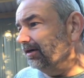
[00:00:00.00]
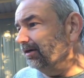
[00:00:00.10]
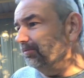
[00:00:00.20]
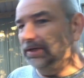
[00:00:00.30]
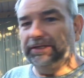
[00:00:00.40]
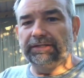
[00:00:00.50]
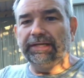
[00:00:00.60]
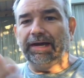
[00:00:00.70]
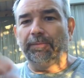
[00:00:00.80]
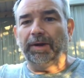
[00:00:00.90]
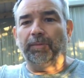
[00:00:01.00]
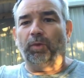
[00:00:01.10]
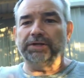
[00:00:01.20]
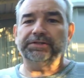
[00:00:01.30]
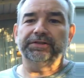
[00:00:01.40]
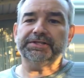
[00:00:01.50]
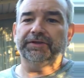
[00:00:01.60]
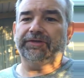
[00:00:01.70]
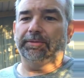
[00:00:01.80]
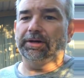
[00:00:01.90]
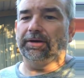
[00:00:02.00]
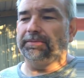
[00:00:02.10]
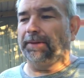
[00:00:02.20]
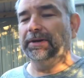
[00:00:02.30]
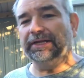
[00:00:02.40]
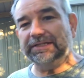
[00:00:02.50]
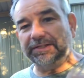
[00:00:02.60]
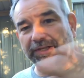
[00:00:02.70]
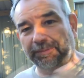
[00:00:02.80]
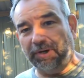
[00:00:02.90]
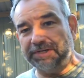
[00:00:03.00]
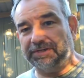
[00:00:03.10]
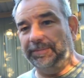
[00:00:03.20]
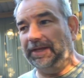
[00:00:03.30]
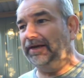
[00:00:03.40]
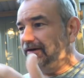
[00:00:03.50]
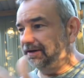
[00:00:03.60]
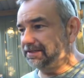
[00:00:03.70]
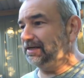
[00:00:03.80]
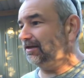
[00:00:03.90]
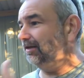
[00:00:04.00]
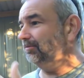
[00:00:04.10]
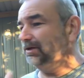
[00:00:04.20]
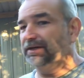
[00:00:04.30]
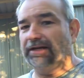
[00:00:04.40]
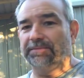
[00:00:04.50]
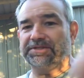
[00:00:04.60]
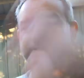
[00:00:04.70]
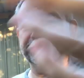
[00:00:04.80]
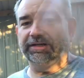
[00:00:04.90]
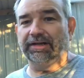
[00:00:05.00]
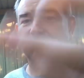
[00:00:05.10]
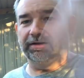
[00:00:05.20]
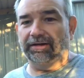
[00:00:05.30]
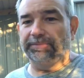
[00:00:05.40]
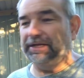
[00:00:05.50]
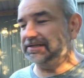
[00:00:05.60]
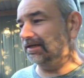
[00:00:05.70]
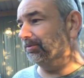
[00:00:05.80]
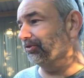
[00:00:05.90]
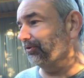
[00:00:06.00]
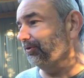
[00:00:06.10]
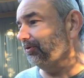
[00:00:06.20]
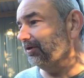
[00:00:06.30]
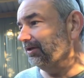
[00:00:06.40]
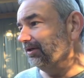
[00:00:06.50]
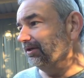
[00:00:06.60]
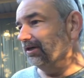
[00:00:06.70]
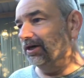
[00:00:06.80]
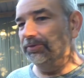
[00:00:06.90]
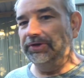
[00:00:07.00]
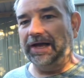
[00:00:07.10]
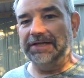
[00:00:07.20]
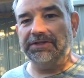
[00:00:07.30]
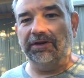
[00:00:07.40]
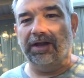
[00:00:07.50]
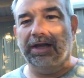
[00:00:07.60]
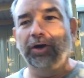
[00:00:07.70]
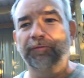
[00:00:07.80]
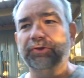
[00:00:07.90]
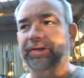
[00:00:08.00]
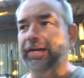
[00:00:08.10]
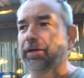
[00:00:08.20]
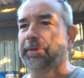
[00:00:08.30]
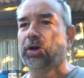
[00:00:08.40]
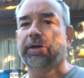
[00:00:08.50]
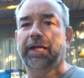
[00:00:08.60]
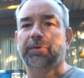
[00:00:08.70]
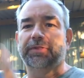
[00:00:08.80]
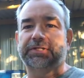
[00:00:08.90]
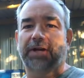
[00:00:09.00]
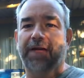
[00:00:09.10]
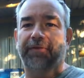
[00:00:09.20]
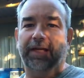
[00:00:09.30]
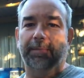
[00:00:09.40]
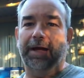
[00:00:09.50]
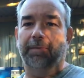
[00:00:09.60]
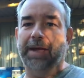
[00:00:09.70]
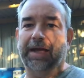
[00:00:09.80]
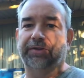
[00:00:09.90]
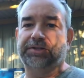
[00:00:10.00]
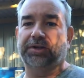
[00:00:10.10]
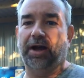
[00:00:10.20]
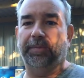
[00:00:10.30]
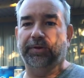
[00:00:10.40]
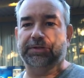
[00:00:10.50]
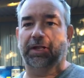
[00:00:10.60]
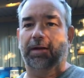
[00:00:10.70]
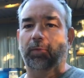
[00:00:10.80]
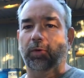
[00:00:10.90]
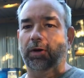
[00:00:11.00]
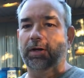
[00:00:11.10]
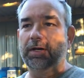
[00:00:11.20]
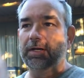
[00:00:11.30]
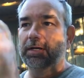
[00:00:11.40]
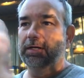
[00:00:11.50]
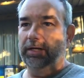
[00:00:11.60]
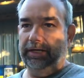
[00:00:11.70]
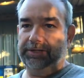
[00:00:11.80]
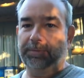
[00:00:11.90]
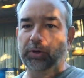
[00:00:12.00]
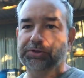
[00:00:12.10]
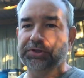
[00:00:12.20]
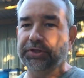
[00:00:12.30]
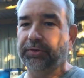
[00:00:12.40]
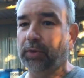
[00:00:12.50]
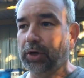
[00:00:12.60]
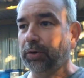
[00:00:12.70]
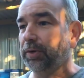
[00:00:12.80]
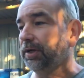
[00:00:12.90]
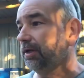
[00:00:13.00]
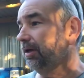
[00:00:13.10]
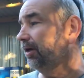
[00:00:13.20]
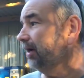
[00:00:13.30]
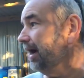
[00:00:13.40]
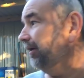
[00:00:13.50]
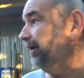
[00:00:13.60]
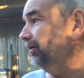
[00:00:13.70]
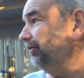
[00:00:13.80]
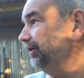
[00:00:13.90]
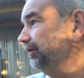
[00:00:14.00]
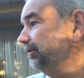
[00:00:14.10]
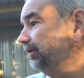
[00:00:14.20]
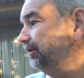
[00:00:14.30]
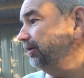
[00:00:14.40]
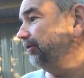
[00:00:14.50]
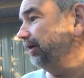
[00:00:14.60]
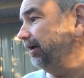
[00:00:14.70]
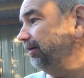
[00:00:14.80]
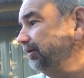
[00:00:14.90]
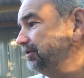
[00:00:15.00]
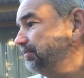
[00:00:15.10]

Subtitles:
But yeah, I'm watching the stuff coming up. I'm gonna get to the compressor update here in a second, but I'm seeing the updates coming through with you guys online. Hopefully you can hear me okay with the traffic. I'm out back of the shop, and there's a lot more exposure to the road out here than other areas.